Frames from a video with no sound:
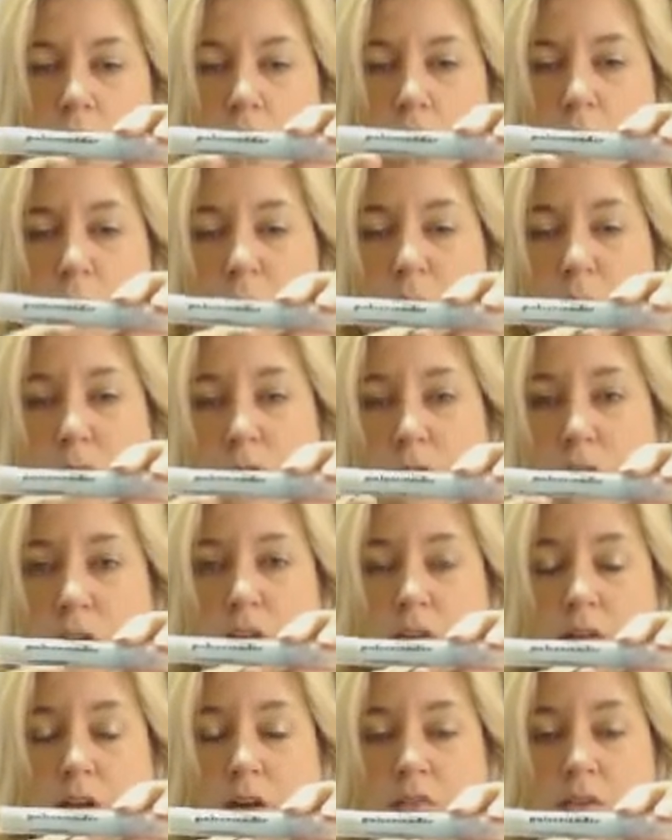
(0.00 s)
the whole
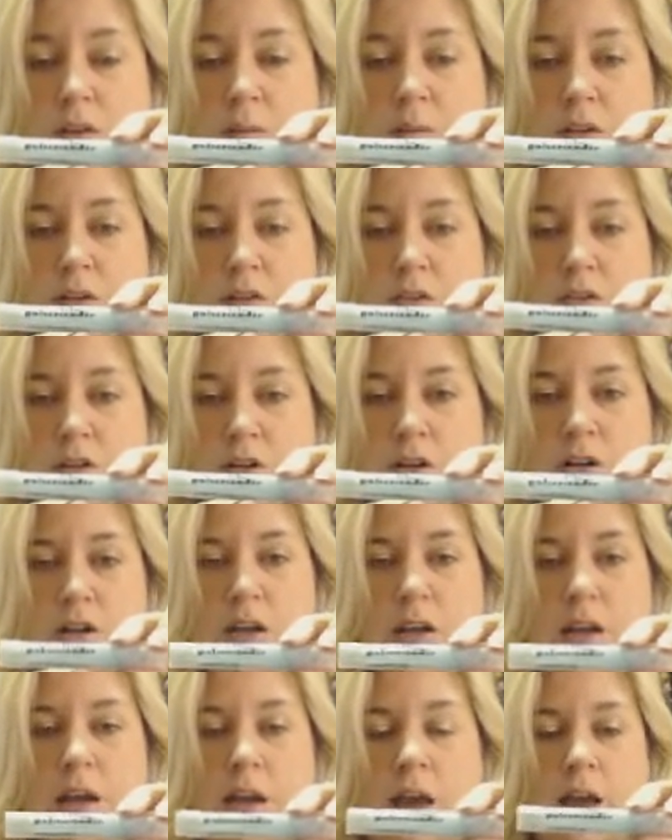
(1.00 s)
barrel of the mister,
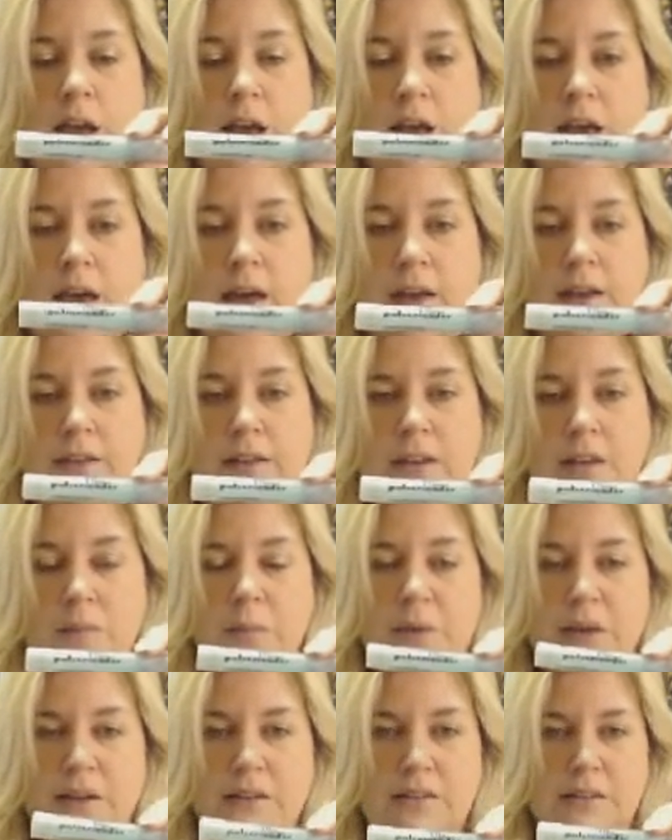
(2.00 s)
and it
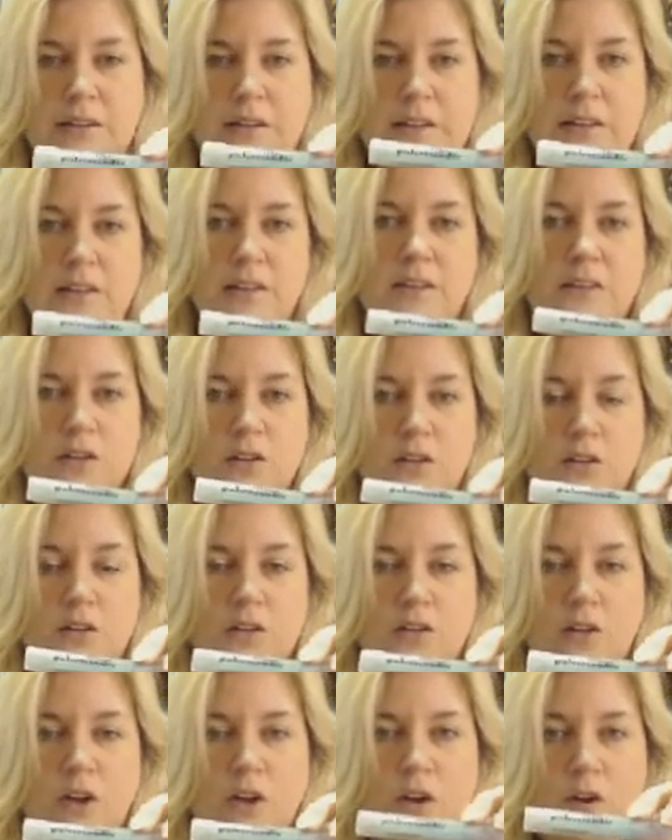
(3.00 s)
makes it
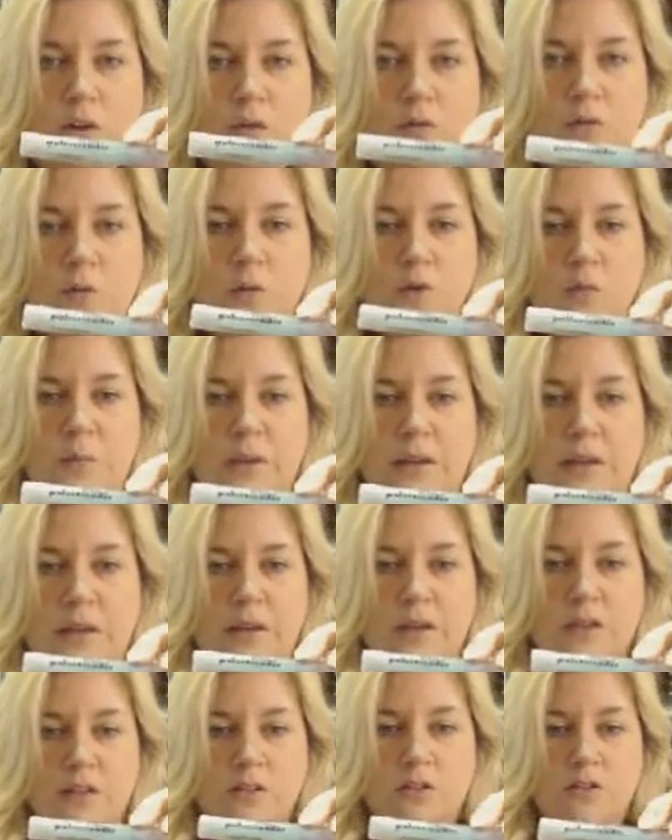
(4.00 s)
easier for
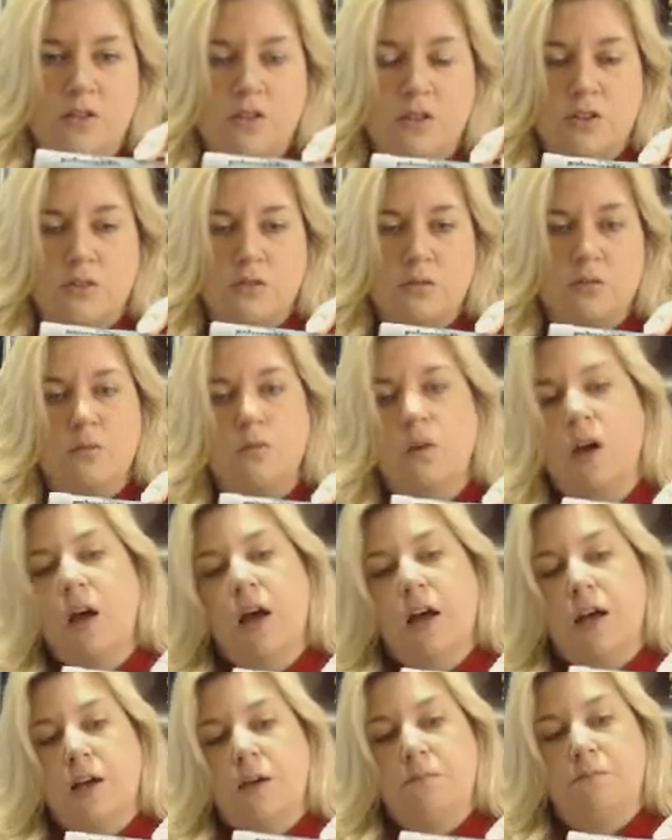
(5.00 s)
me to
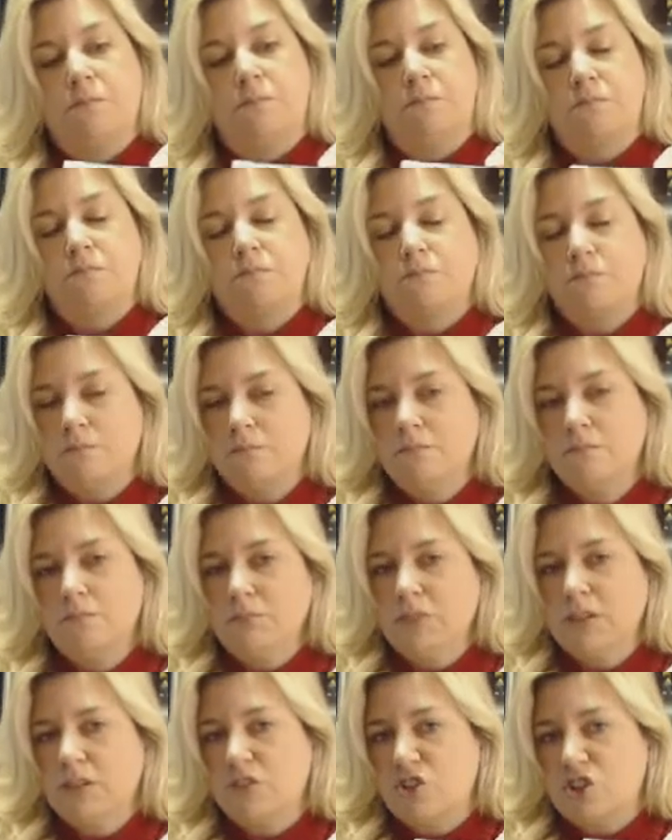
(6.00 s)

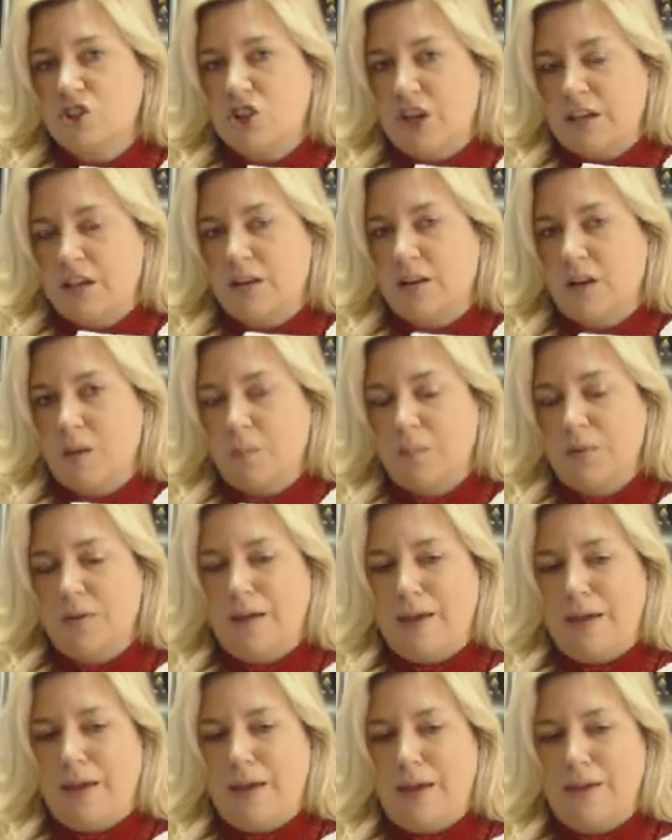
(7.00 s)
shake it up
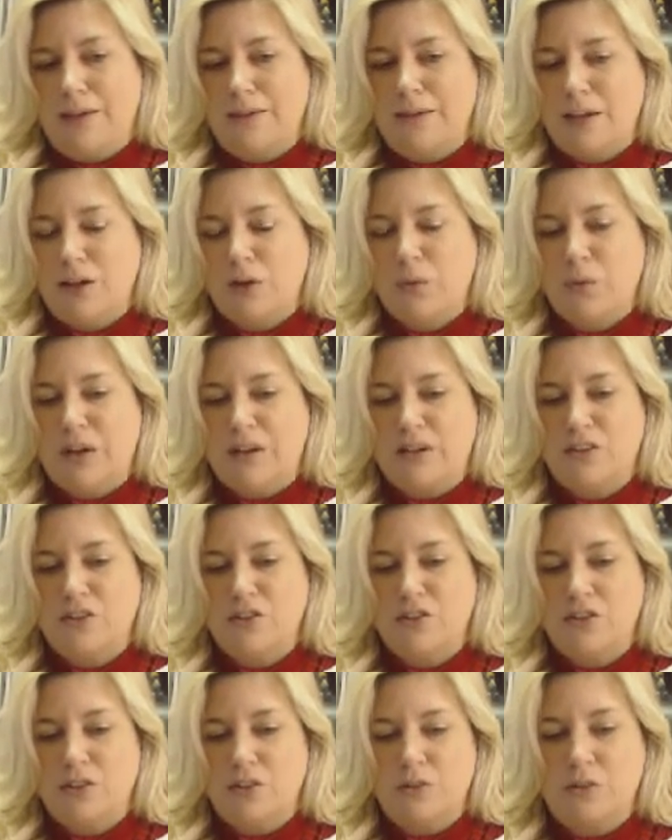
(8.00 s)
and get it ready
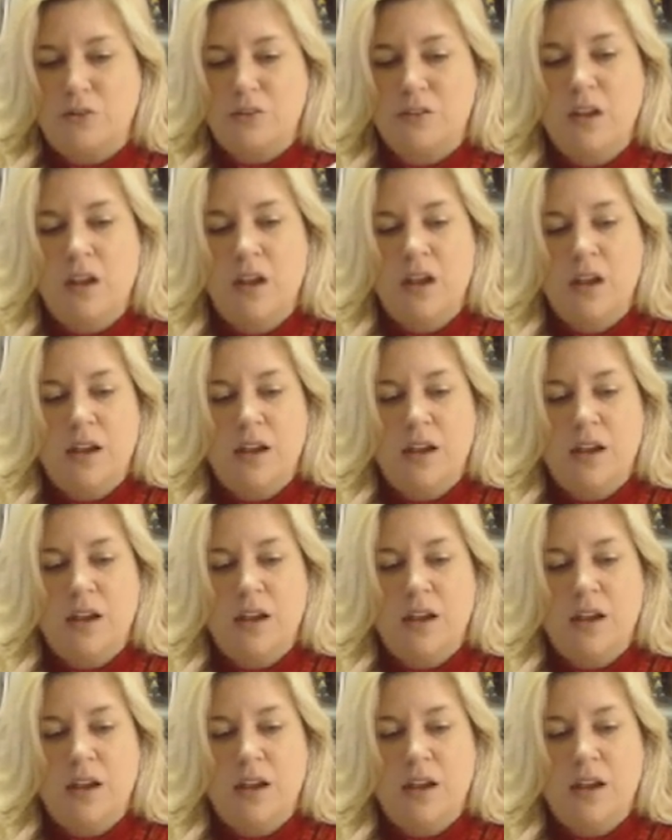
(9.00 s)
to use.